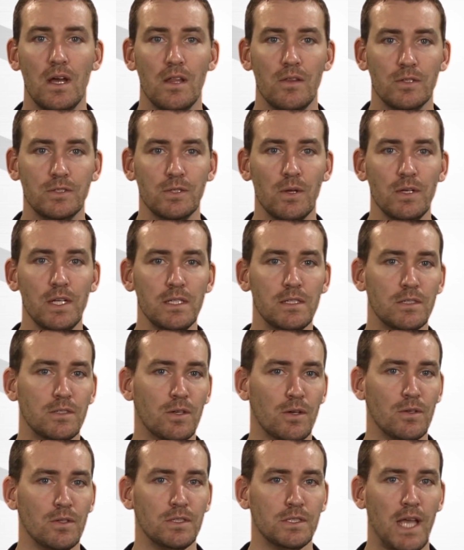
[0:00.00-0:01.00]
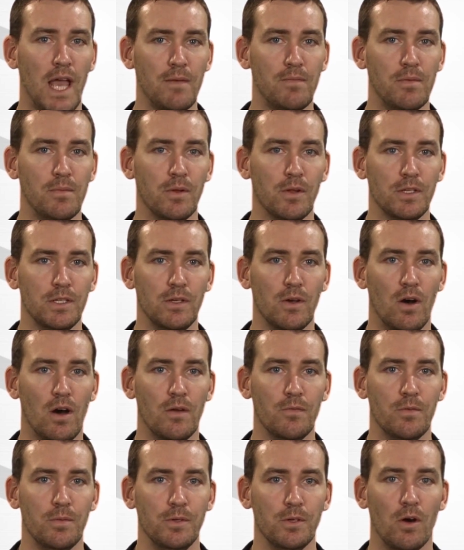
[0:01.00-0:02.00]
There's no need to turn this capability
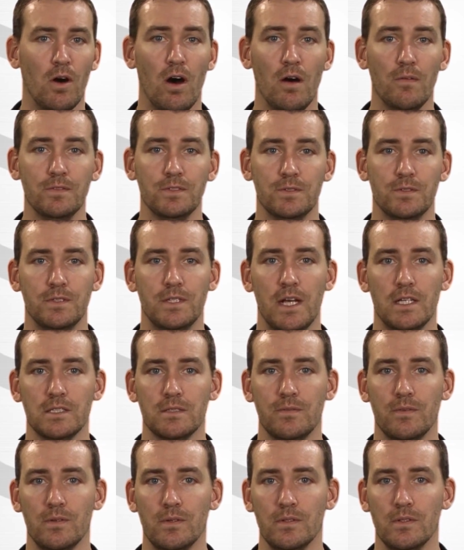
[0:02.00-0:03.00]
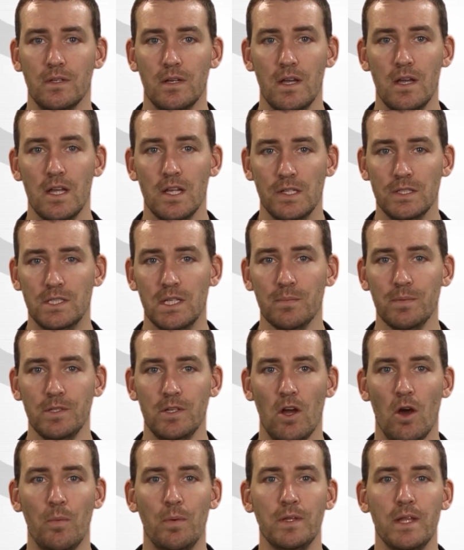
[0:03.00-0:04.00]
on from your office or desk phone. You
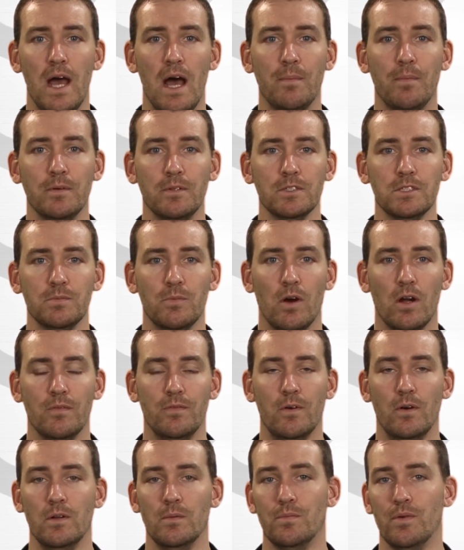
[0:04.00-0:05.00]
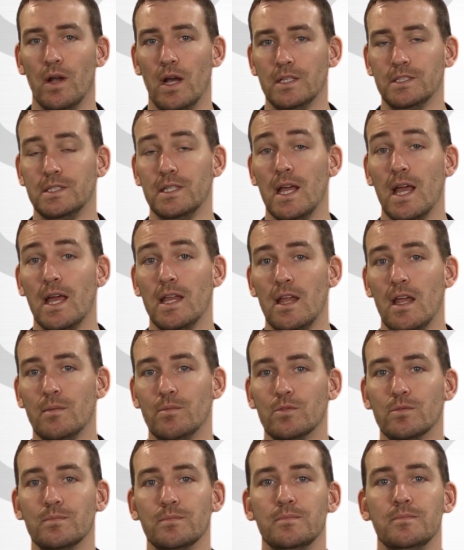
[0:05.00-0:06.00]
simply open the app on your smartphone and press
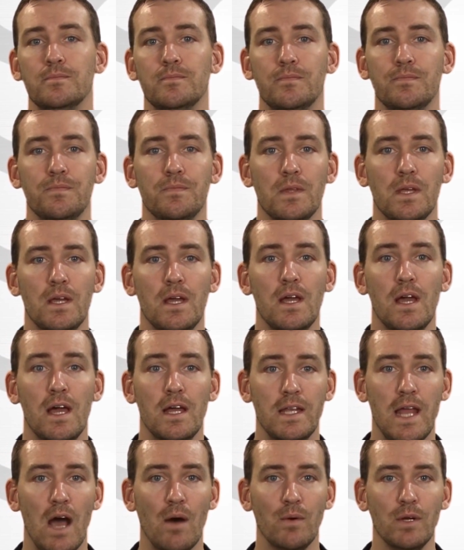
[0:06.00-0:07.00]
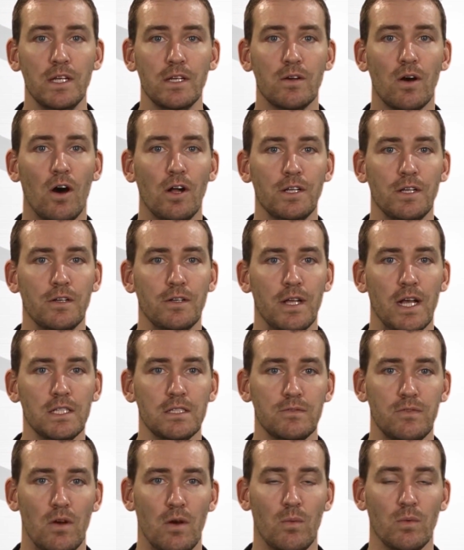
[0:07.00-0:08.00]
Enable. Now when you call to your
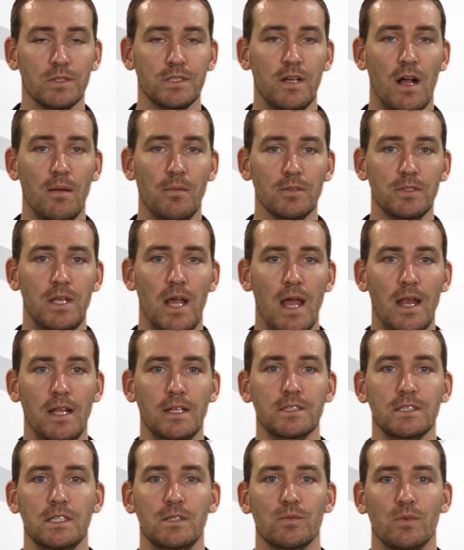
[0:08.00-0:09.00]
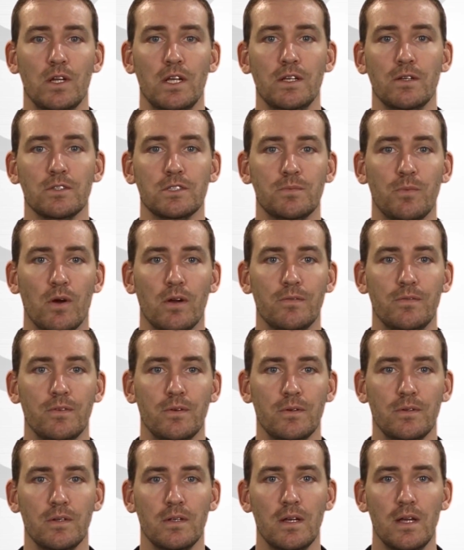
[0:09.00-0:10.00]
desk phone, will simultaneously ring your
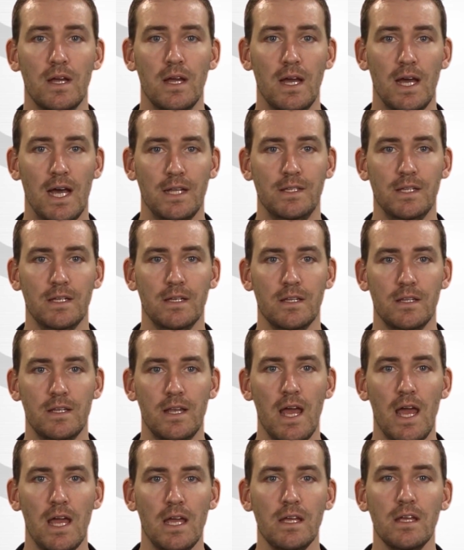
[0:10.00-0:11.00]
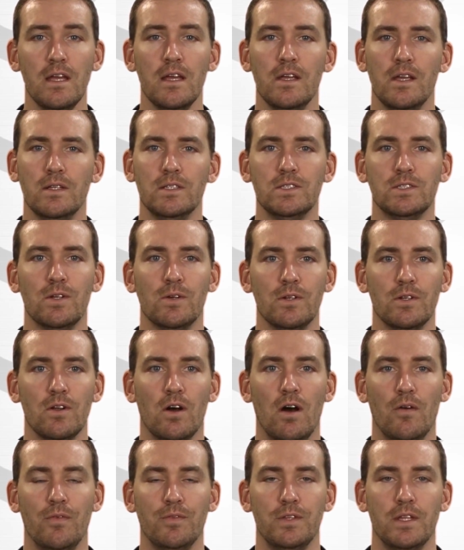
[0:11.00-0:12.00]
smartphone. At the end of the day, you just turn it
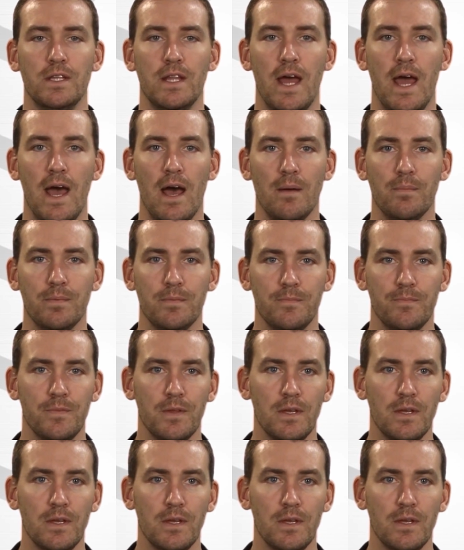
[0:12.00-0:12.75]
off within the app.